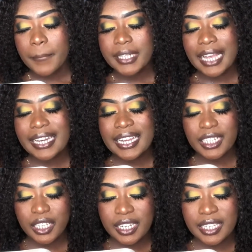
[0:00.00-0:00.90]

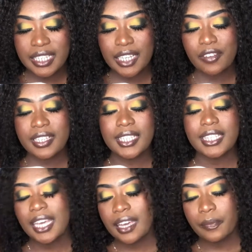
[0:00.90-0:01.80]
addiction is a serious
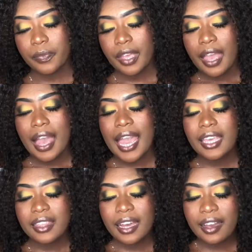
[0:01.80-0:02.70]
thing. I
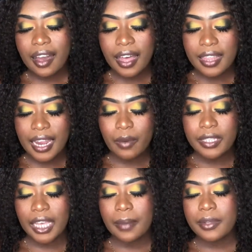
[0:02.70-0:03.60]
thank God that I was
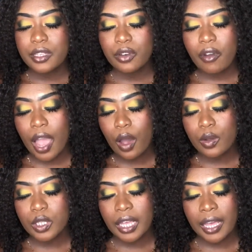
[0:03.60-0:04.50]
able to cry out
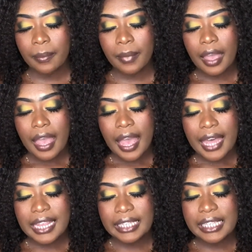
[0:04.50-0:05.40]
to him and
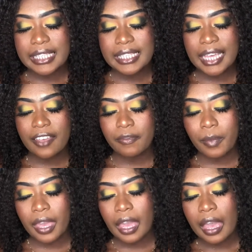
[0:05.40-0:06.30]
that he saved
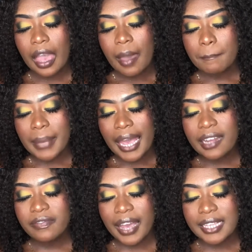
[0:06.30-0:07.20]
me. My
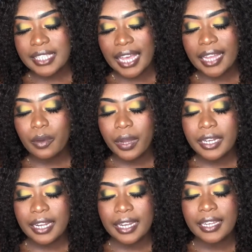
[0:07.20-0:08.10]
advice to anyone
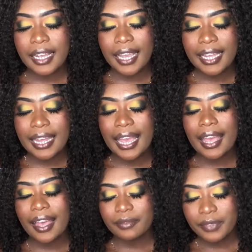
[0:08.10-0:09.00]
in
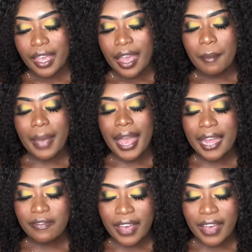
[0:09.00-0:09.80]
any